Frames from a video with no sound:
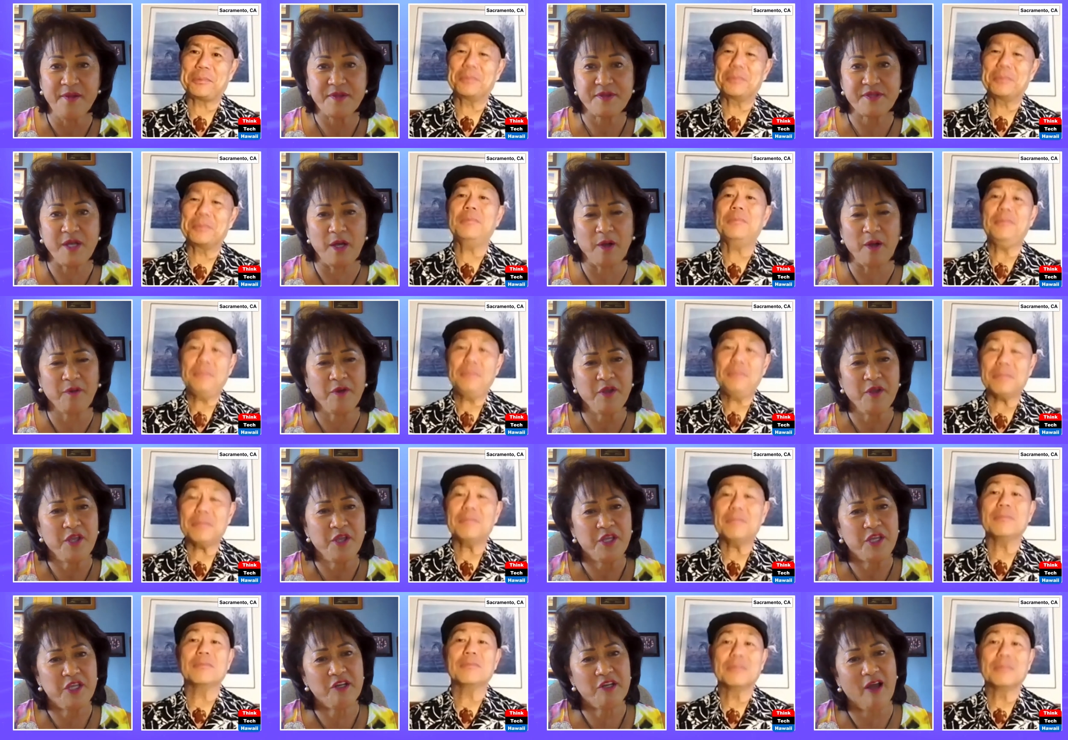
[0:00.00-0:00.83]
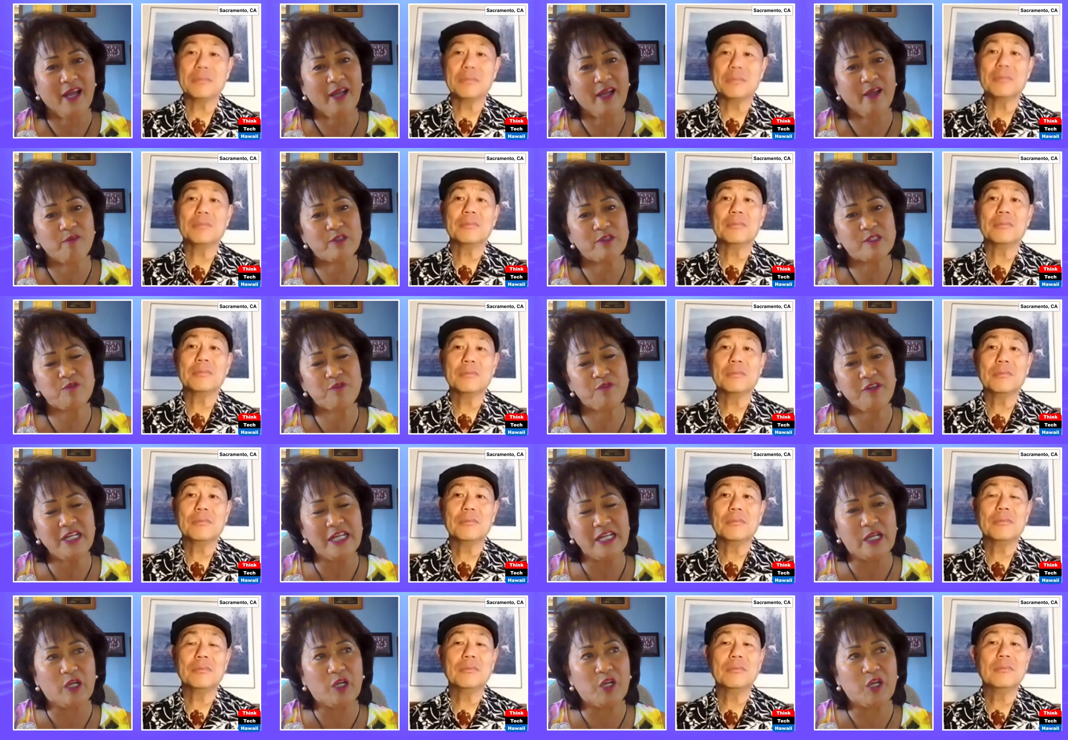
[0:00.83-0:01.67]
Speaker 1: So you know, I was
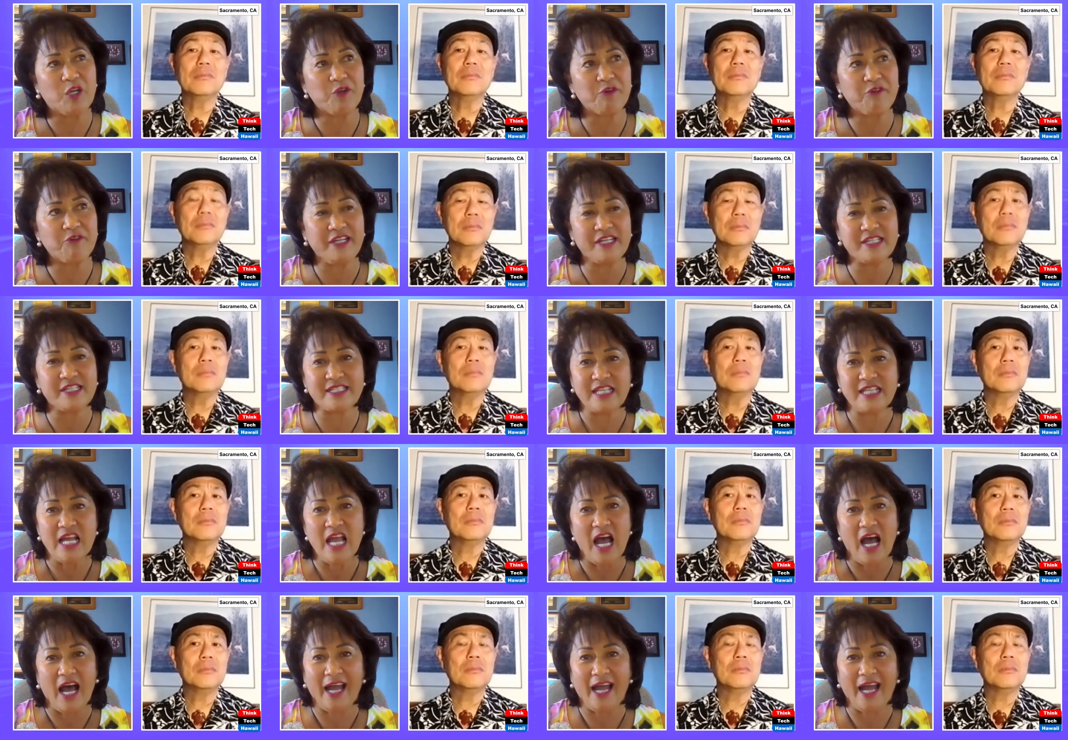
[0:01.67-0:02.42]
really curious.